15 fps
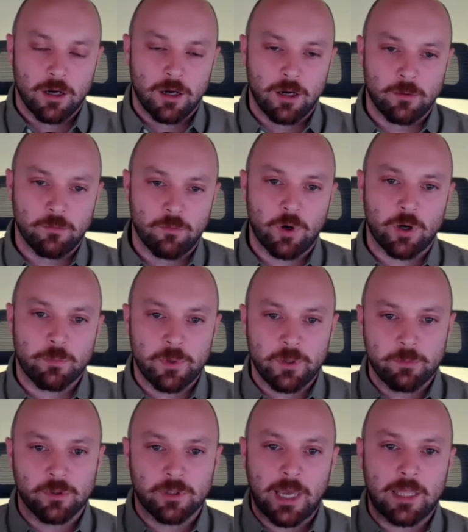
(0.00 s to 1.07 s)
um, where
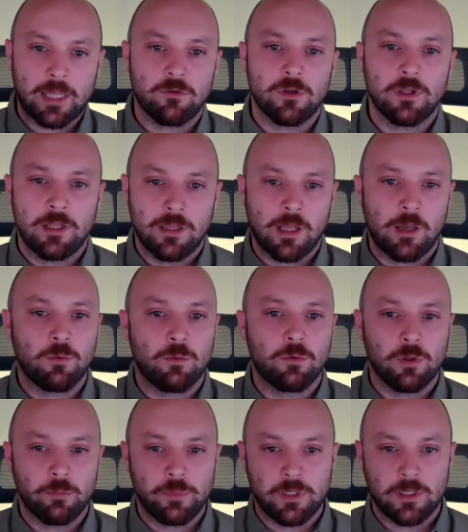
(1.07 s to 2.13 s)
people gather it, and then
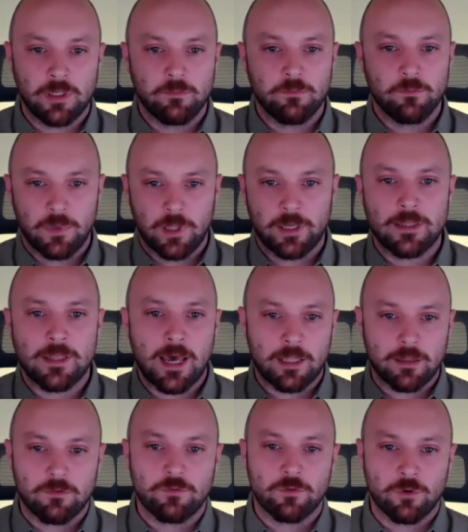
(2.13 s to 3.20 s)
will be like that
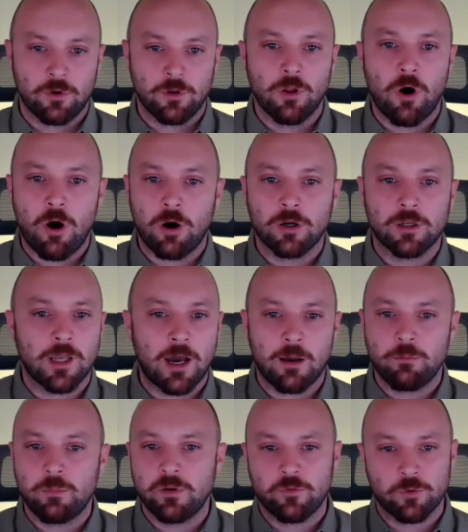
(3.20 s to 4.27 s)
for a long
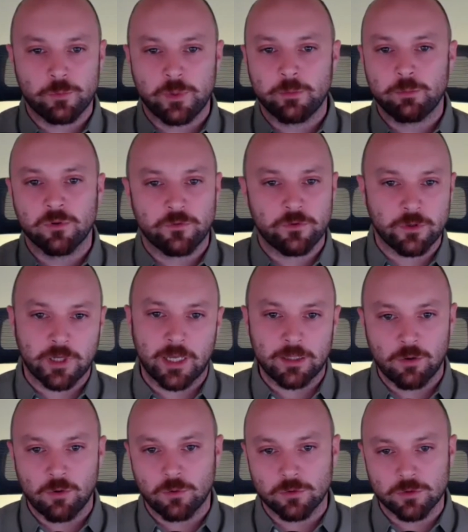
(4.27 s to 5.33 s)
time before people forget
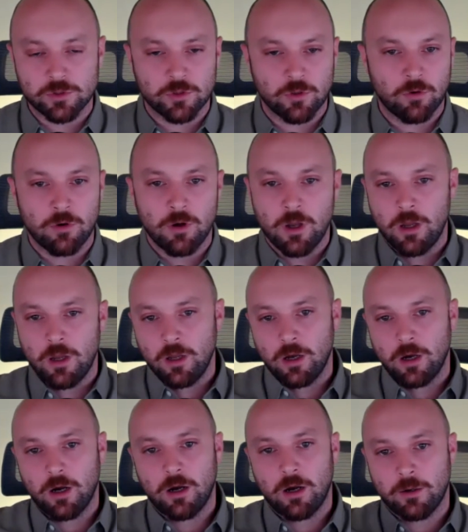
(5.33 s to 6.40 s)
gold. So
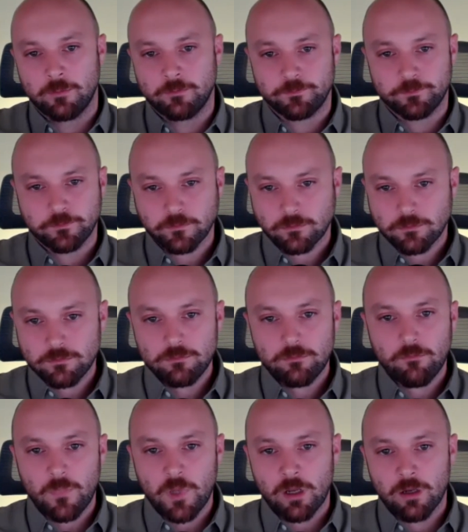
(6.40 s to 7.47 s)
um,
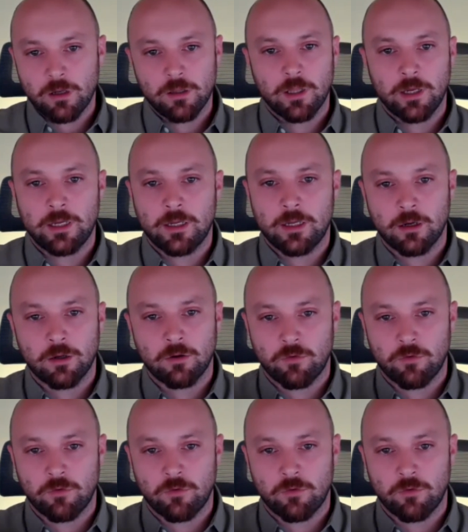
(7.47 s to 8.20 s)
like a